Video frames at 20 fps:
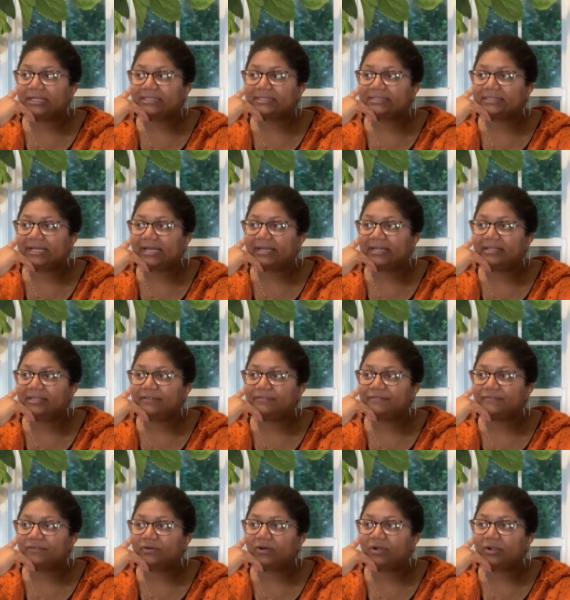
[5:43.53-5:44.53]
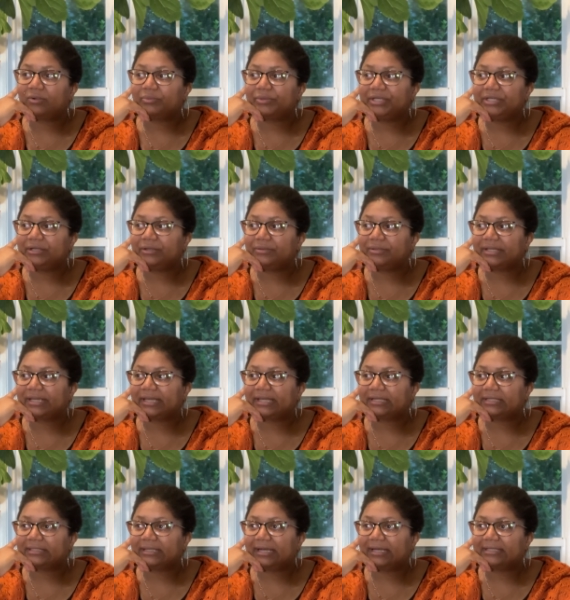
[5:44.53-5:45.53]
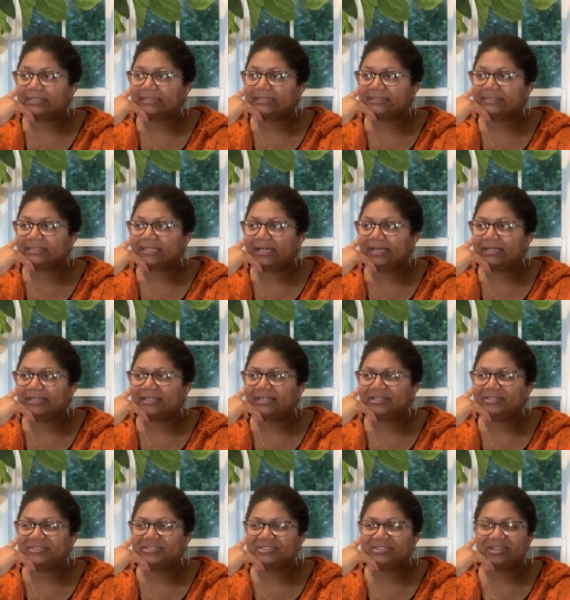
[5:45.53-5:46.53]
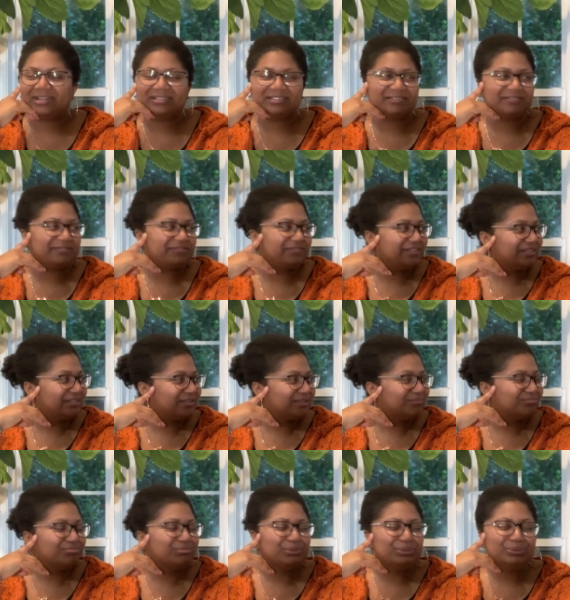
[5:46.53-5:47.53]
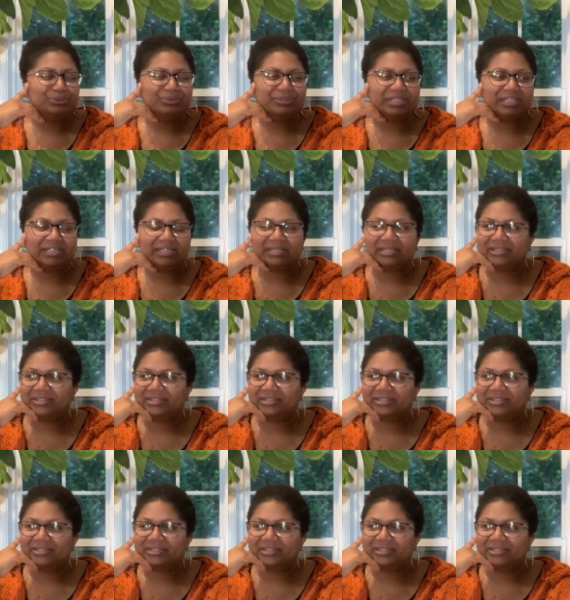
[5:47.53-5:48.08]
is that in the fall we don't get a lot of sun and you start to feel moody